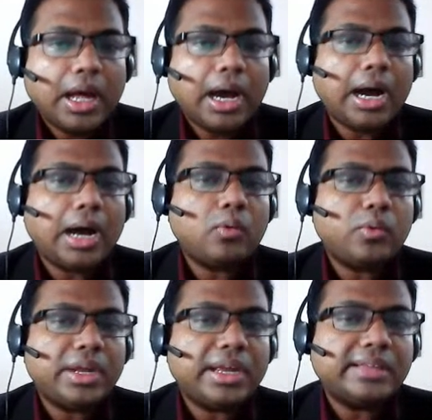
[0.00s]
how
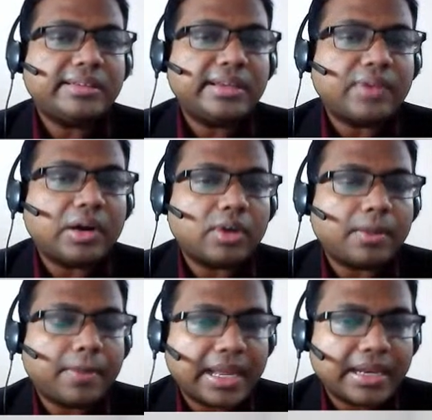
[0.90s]
we can save
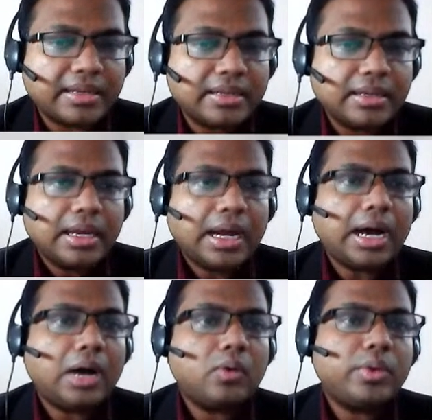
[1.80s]
our planet,
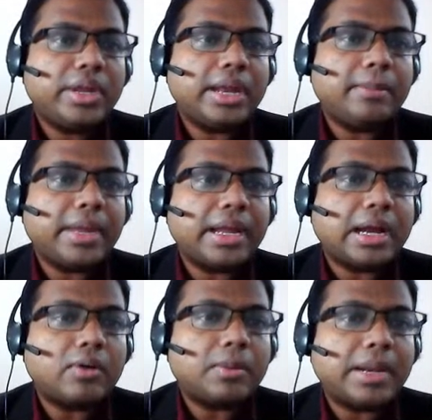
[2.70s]
how we can make
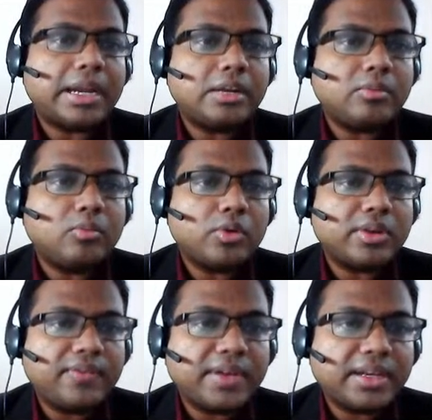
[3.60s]
our planet more
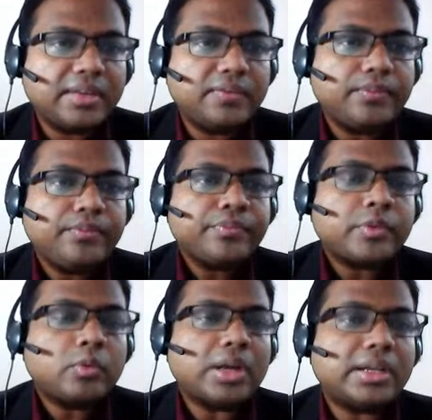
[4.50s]
effective,
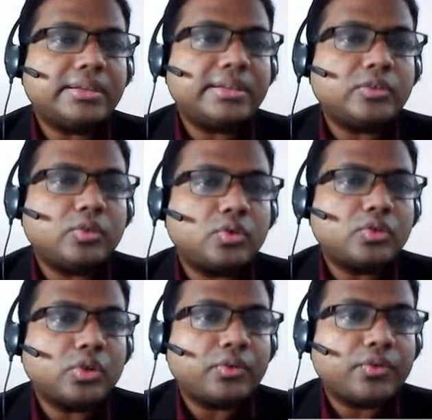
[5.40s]
what is the
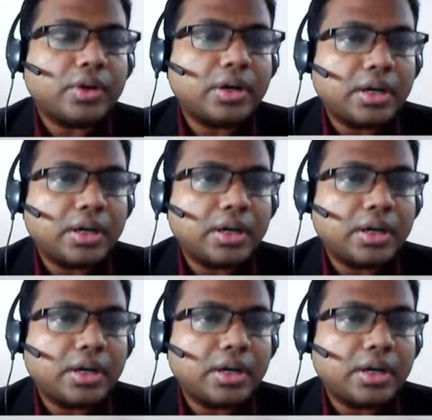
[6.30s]
source of